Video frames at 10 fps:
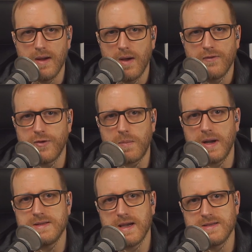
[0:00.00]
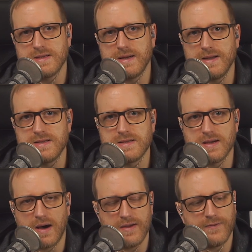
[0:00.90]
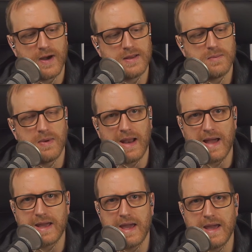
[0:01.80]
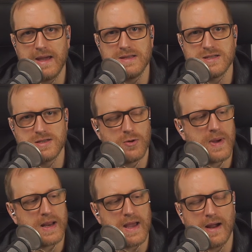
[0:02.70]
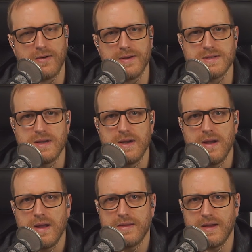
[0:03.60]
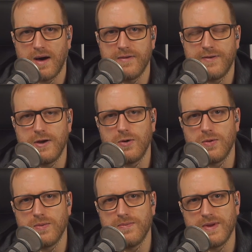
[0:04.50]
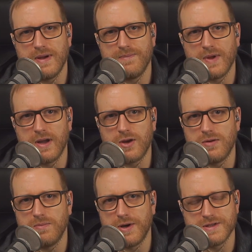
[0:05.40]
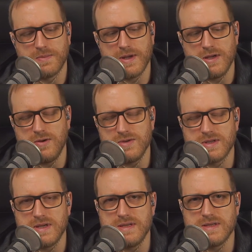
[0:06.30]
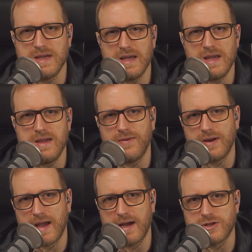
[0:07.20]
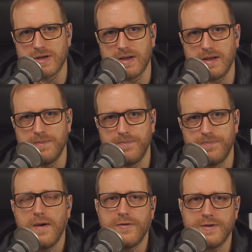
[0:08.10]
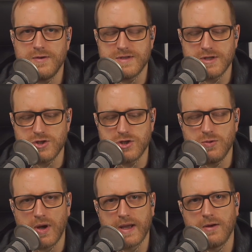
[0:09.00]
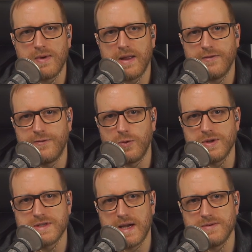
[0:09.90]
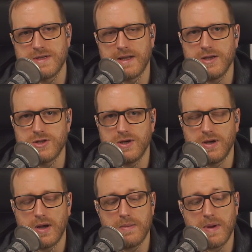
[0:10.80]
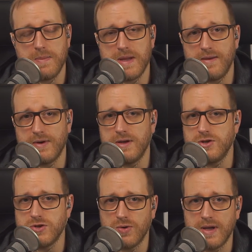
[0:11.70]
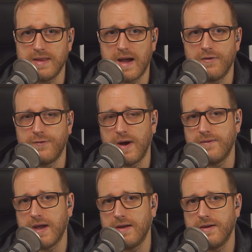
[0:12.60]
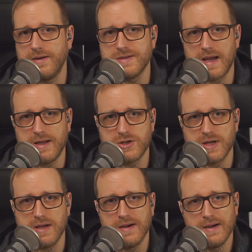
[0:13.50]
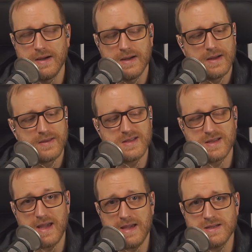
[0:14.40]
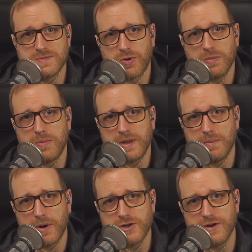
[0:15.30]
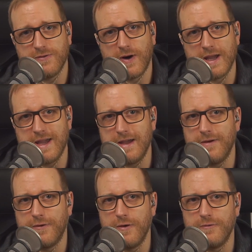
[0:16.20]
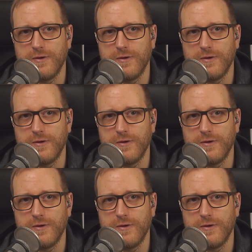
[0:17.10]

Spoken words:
For my taste at least, I find them lacking in so many areas that I feel that I couldn't possibly use these even casually. For those that do like a rather forward sound signature and maybe even enjoy that 5 kHz energy, this is probably the budget fight earphone for